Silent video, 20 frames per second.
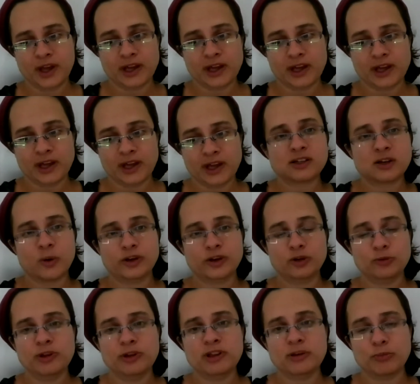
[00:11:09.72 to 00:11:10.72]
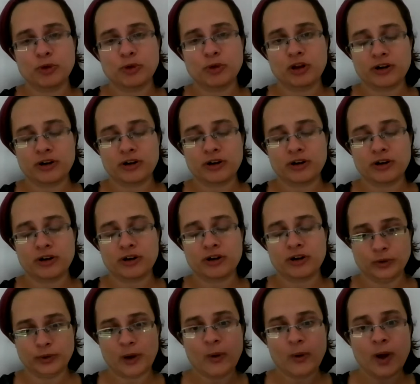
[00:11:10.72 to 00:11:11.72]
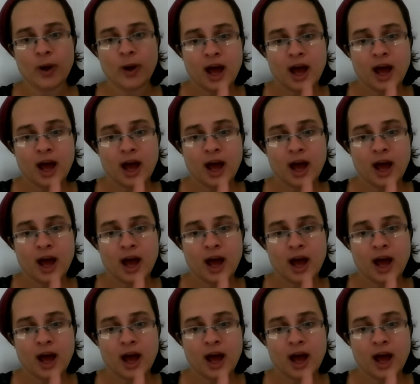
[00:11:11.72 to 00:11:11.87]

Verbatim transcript: And this is going to be the bulk of what we do now.